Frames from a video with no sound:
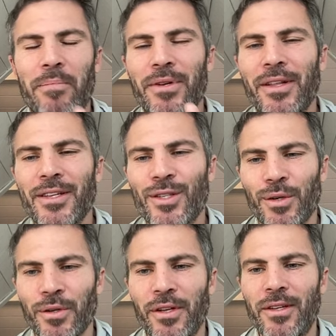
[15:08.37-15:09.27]
this
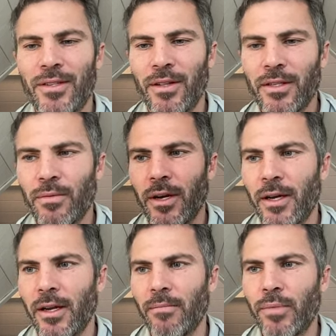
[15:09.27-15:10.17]
early, so that's why I
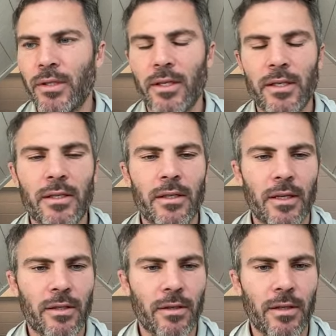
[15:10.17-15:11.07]
kind of put this
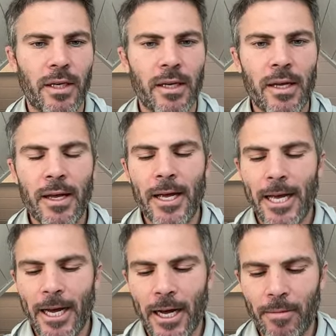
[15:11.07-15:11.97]
early.
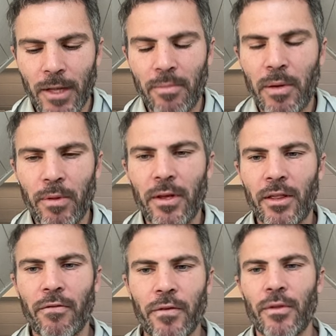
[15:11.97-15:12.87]
A lot of people think
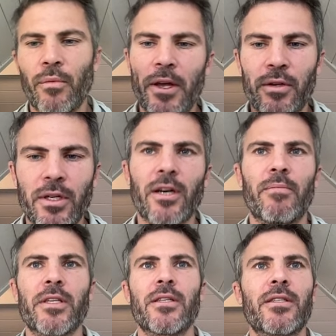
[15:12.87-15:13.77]
the way you start a
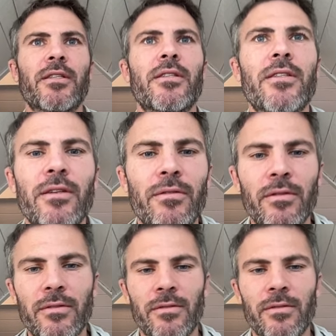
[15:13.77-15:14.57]
business is you